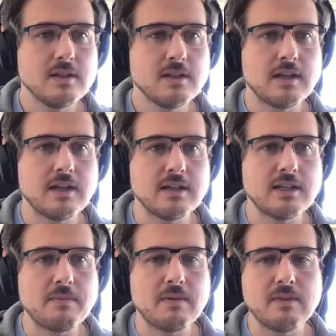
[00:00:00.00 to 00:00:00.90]

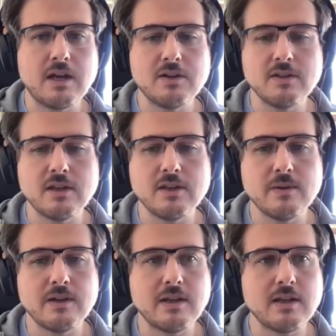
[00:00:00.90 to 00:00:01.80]
type them down in the
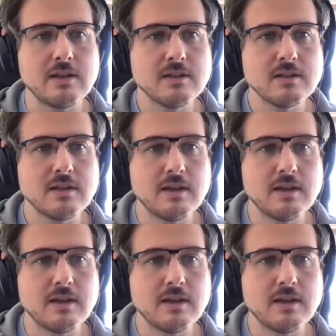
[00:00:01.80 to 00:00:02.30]
Q&A